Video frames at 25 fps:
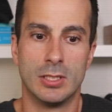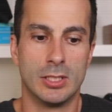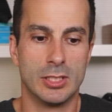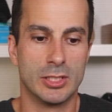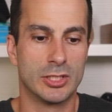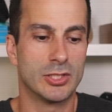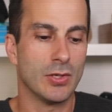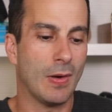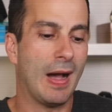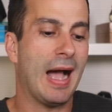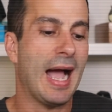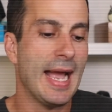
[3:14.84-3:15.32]

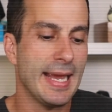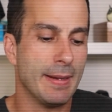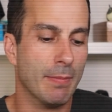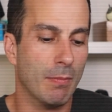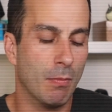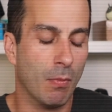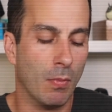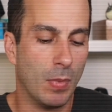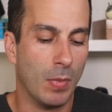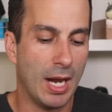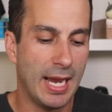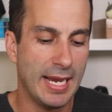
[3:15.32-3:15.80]
So I
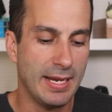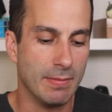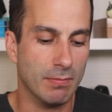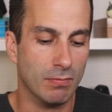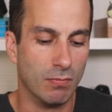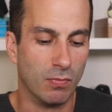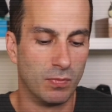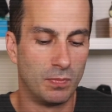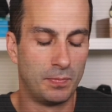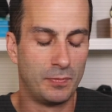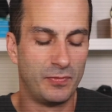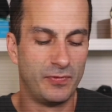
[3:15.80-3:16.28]

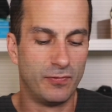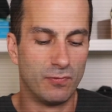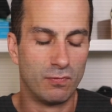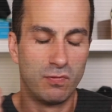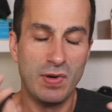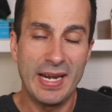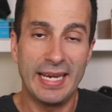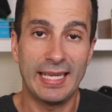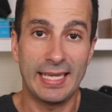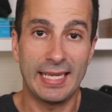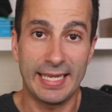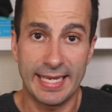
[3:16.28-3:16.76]
am
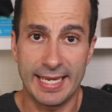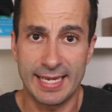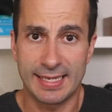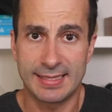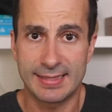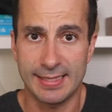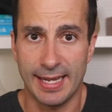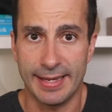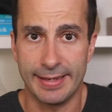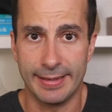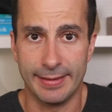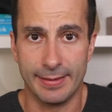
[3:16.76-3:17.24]
really
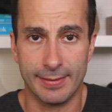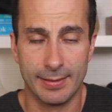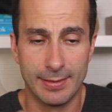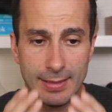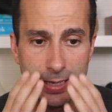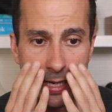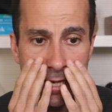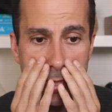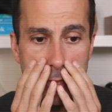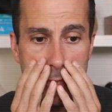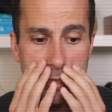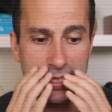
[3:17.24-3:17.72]
excited
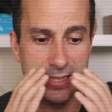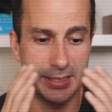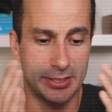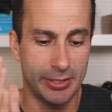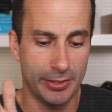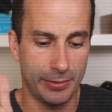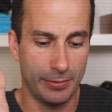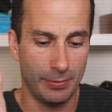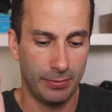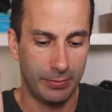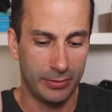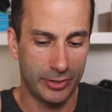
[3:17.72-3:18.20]

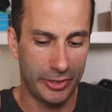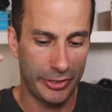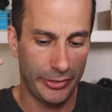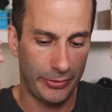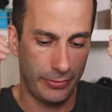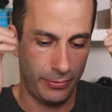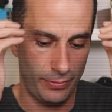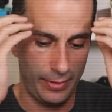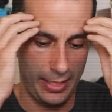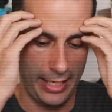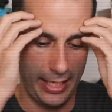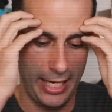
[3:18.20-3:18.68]

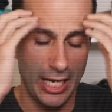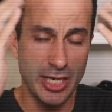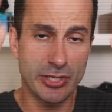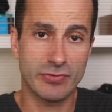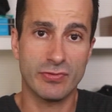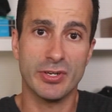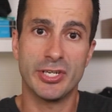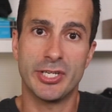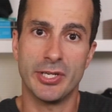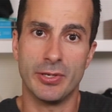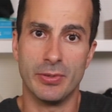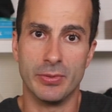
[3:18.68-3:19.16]
to
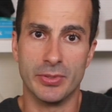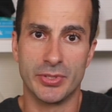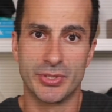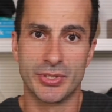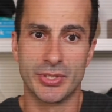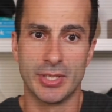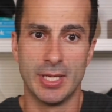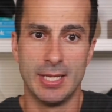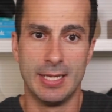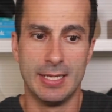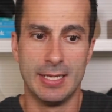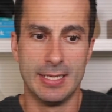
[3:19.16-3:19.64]

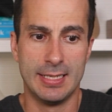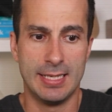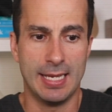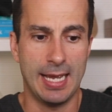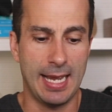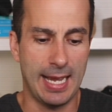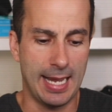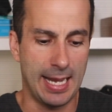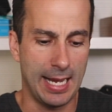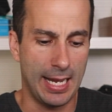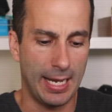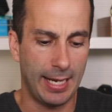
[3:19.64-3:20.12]
introduce
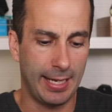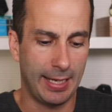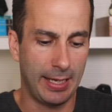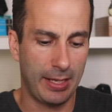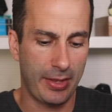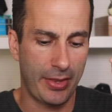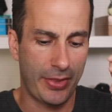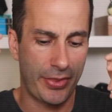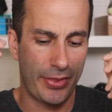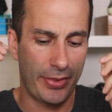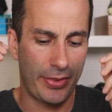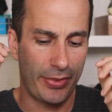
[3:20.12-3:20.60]

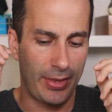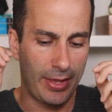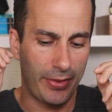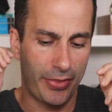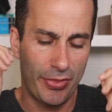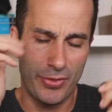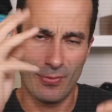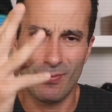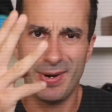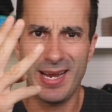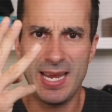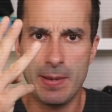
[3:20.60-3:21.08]

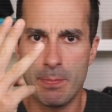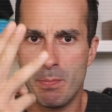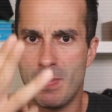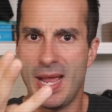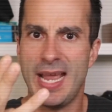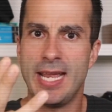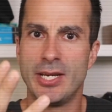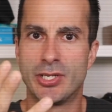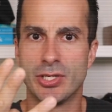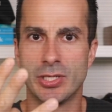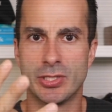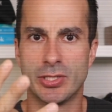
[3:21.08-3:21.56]
three
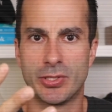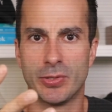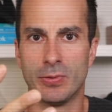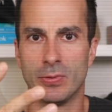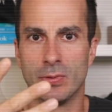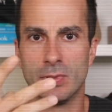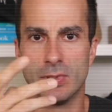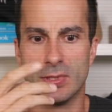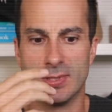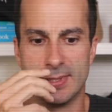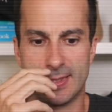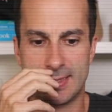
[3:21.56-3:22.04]
major
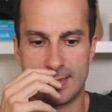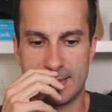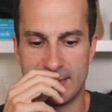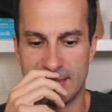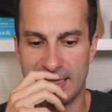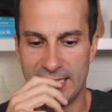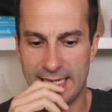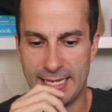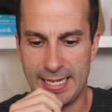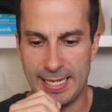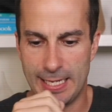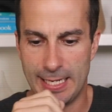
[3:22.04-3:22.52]

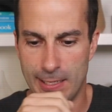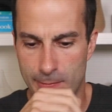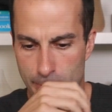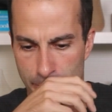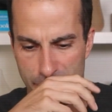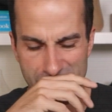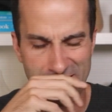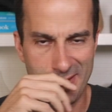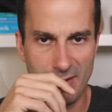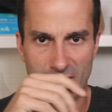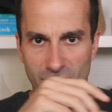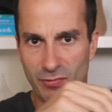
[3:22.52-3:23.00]
tools,
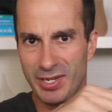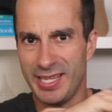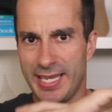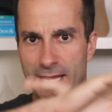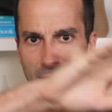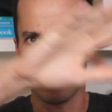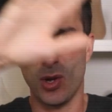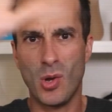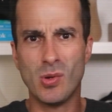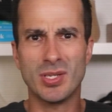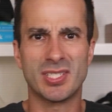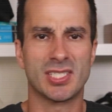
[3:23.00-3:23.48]
but
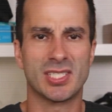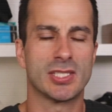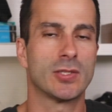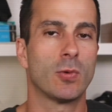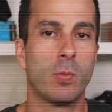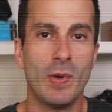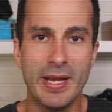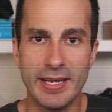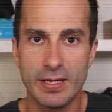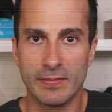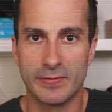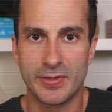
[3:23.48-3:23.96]
really a whole
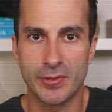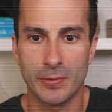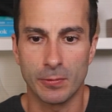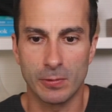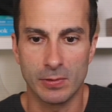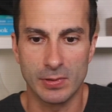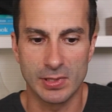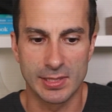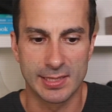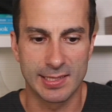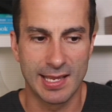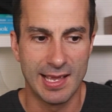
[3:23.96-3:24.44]
suite of
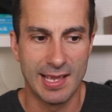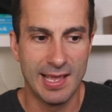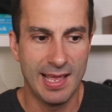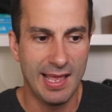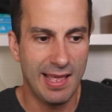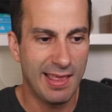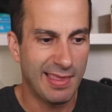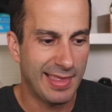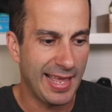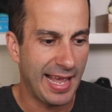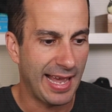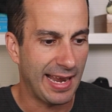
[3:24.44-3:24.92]
tools
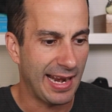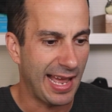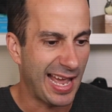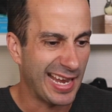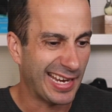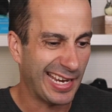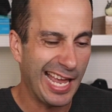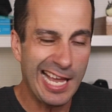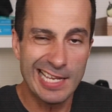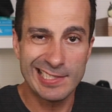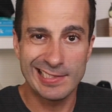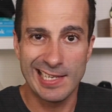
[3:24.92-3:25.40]
that
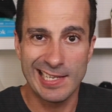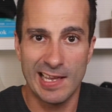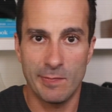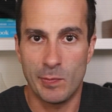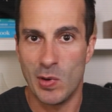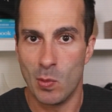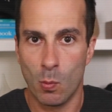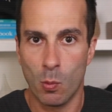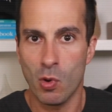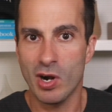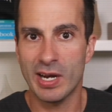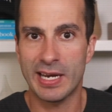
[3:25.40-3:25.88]
I guess I've
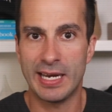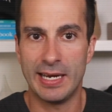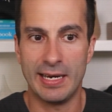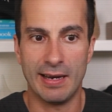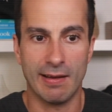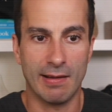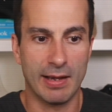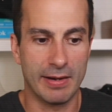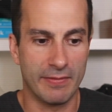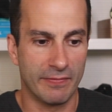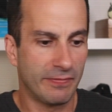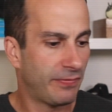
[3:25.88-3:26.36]
been
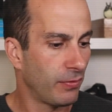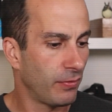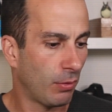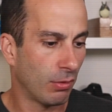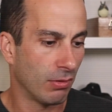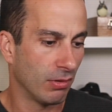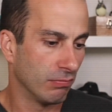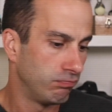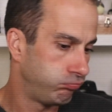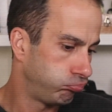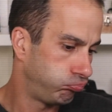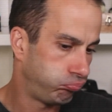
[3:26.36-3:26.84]
working on
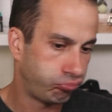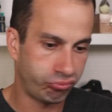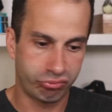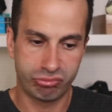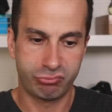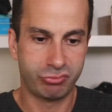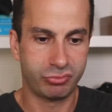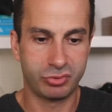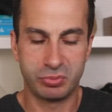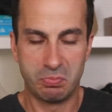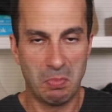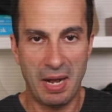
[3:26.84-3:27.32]
for
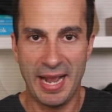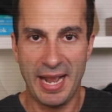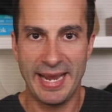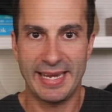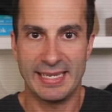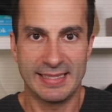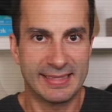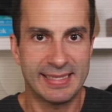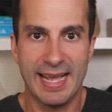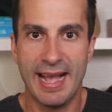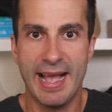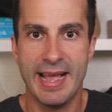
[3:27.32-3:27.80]
my
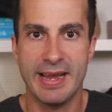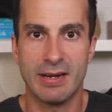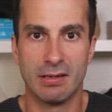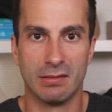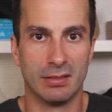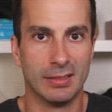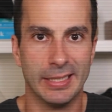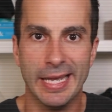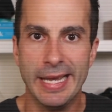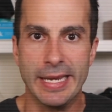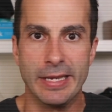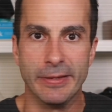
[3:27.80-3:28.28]

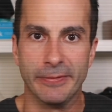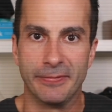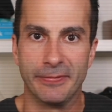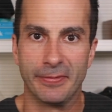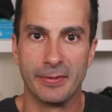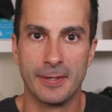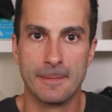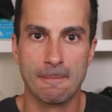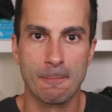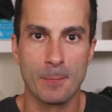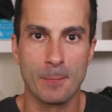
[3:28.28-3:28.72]
entire life.